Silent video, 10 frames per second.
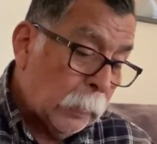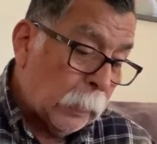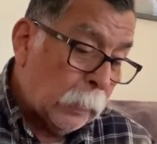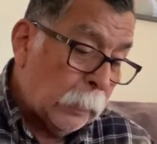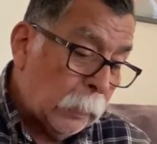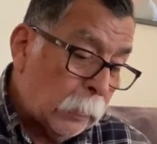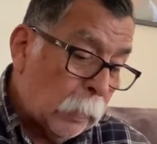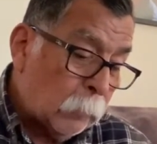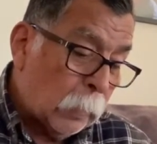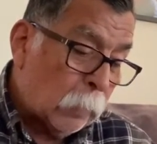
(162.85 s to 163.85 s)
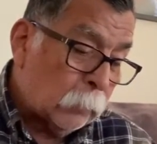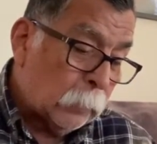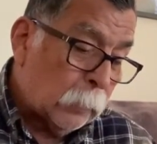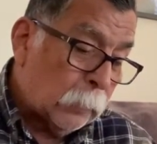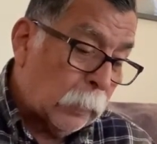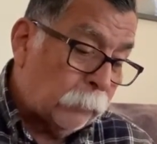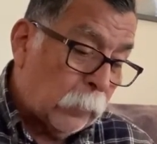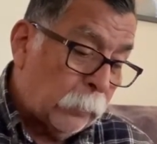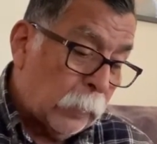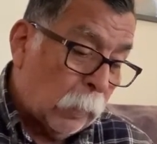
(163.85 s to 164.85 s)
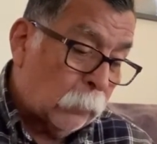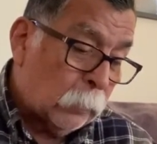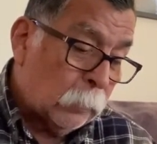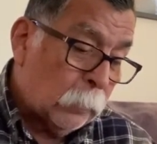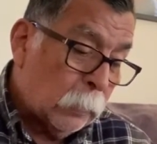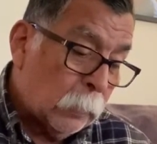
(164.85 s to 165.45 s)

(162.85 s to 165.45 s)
And he came out that very hour.